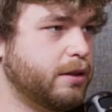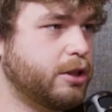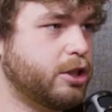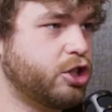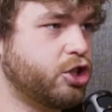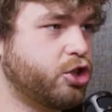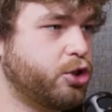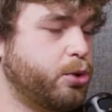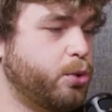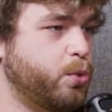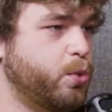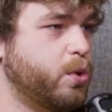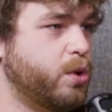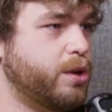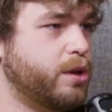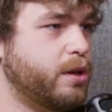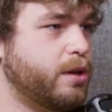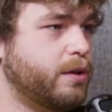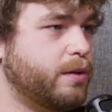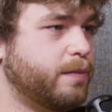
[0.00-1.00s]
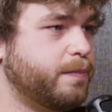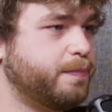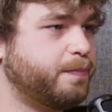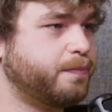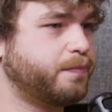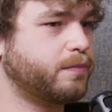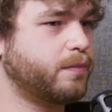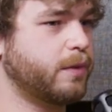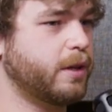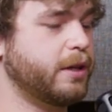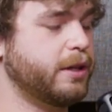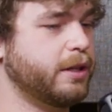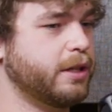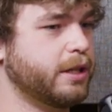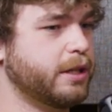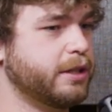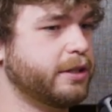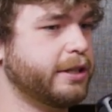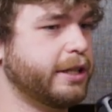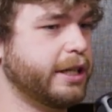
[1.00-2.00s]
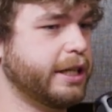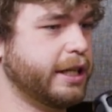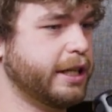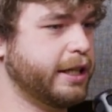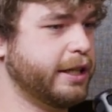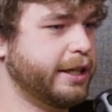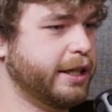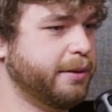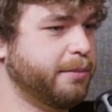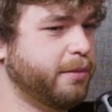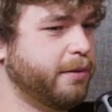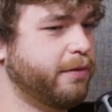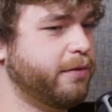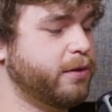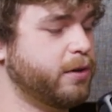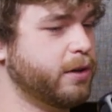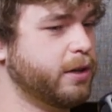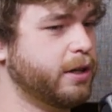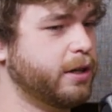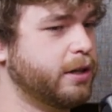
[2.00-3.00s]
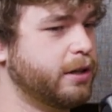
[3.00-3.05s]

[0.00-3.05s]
School. Are you gonna try to get it done before